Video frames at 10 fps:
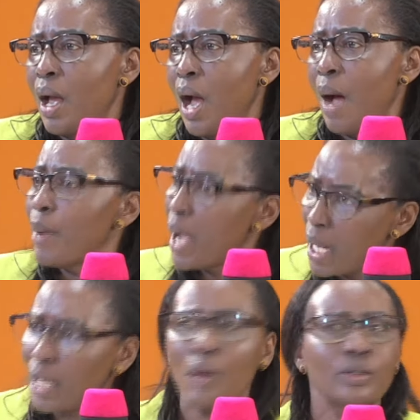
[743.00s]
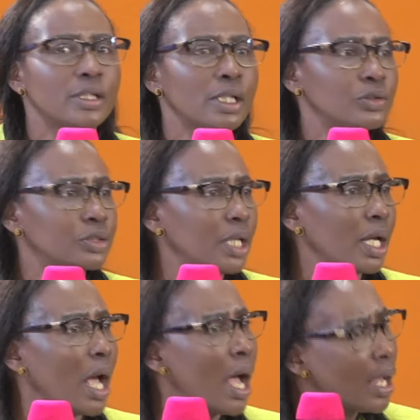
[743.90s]
am I allowed then to say,
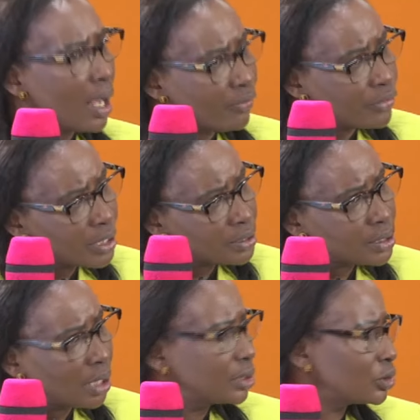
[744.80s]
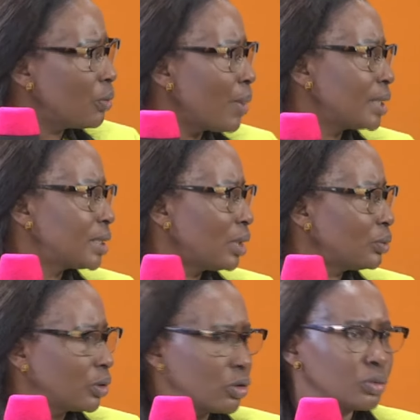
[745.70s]
I have this, and so my child
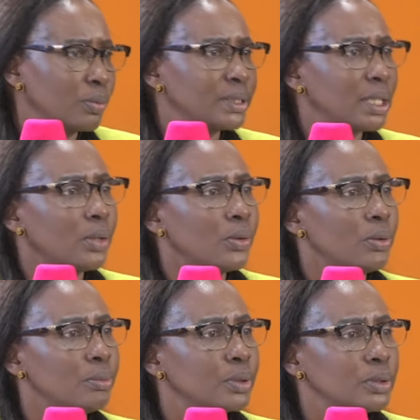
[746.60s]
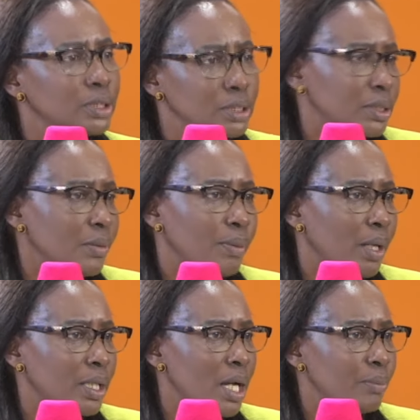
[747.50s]
will go to Maseno because it's the same
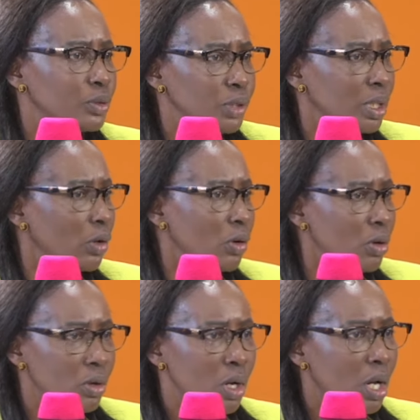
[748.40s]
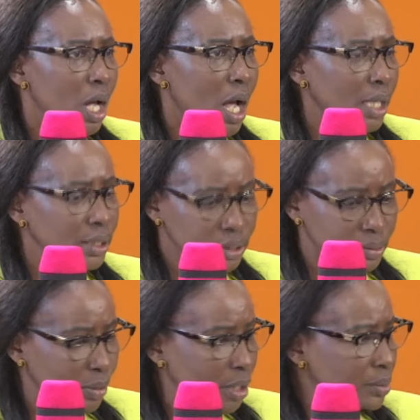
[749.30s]
career, I'm mm. doing law, mm. and it's
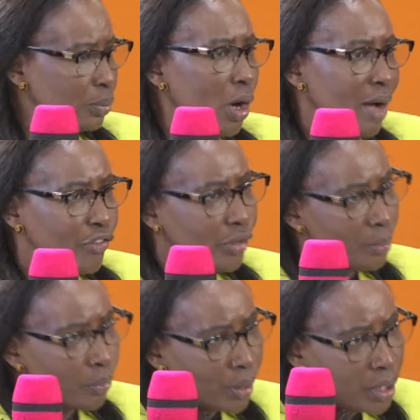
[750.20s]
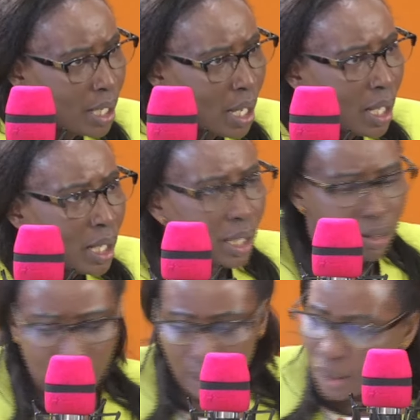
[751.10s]
it's more affordable here
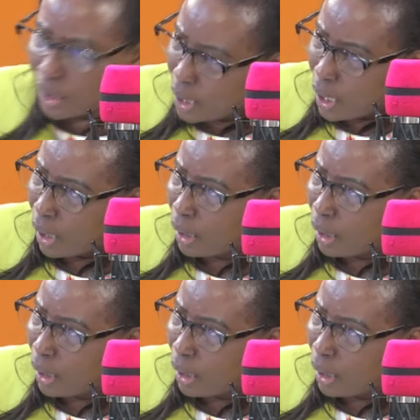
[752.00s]
than here.